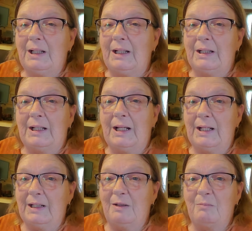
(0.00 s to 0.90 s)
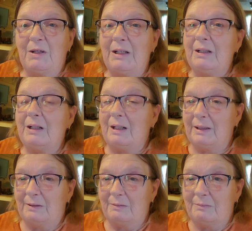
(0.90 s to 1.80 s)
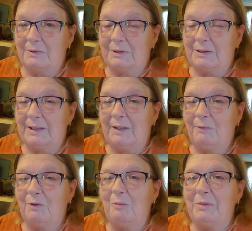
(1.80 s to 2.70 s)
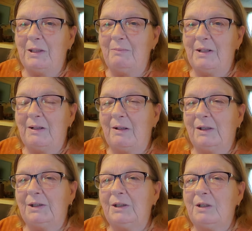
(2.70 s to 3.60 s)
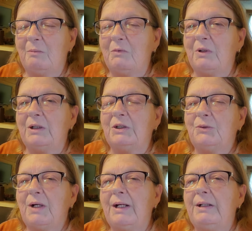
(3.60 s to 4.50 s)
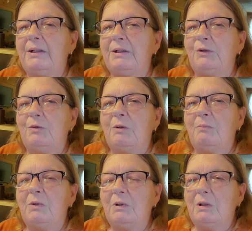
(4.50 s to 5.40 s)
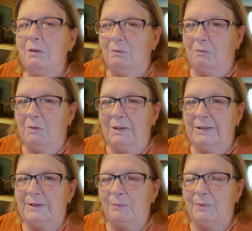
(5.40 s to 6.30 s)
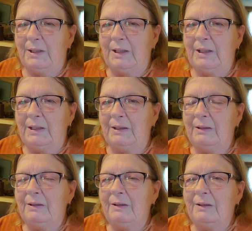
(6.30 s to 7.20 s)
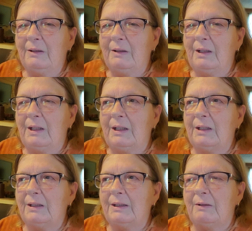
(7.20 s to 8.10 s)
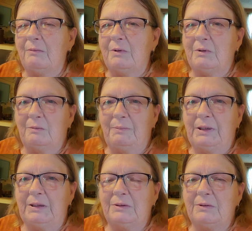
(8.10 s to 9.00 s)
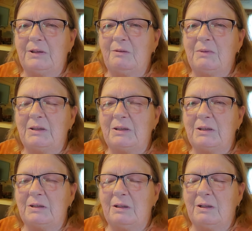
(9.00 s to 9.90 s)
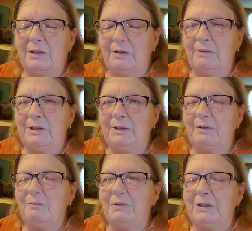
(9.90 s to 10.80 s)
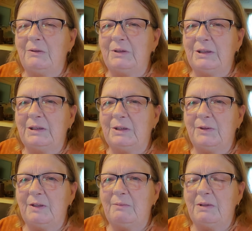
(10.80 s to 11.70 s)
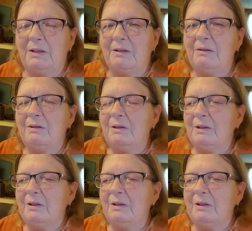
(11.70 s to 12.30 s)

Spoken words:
and Handmade Items. That will be my auction. I'm going to try to do them once a week, and I will be doing them on YouTube, but using StreamYard,